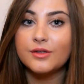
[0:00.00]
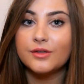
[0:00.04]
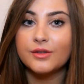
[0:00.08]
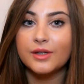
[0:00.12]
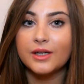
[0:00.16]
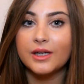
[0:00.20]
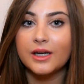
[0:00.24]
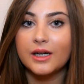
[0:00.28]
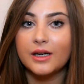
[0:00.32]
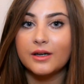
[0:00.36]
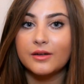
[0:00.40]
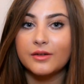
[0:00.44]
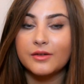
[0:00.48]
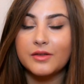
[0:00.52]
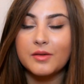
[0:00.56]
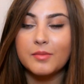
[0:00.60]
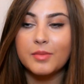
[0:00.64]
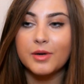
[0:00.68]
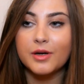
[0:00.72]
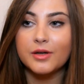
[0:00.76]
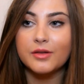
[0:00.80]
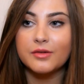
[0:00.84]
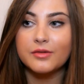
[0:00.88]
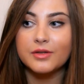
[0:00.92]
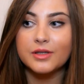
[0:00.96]
straight out of the
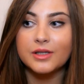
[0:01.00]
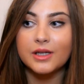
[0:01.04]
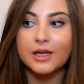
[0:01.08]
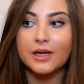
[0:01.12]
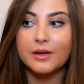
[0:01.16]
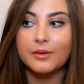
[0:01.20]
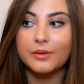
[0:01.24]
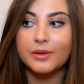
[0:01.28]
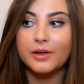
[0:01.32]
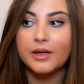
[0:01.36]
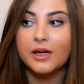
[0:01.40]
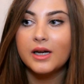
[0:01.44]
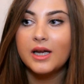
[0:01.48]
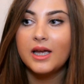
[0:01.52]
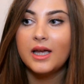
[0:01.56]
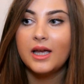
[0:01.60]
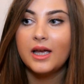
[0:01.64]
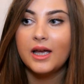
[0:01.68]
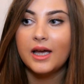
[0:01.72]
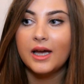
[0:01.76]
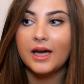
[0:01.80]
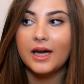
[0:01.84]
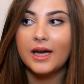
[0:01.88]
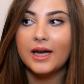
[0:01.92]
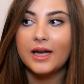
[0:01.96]
bath or shower,
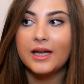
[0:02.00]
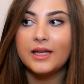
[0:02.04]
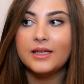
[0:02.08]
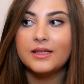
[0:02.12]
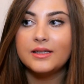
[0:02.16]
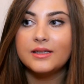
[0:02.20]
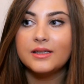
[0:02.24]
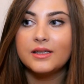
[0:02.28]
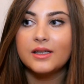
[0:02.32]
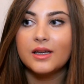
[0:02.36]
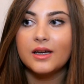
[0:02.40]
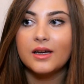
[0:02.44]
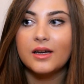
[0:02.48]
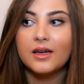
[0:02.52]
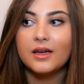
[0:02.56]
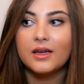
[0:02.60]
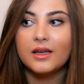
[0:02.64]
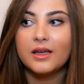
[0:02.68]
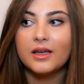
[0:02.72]
and